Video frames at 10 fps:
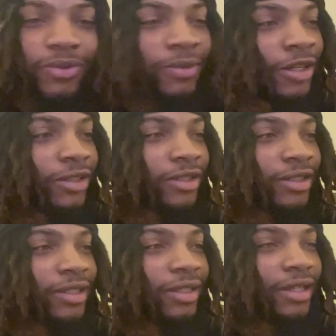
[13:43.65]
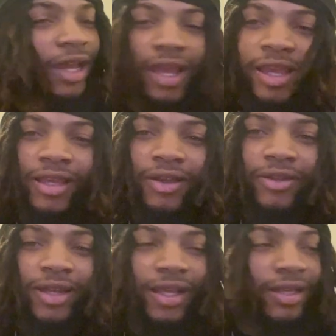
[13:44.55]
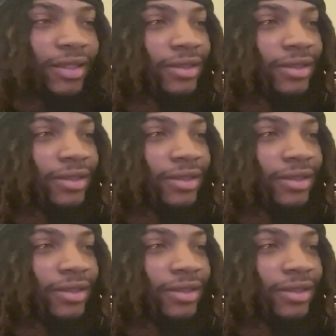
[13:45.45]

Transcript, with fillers: bro. I ain't gonna lie.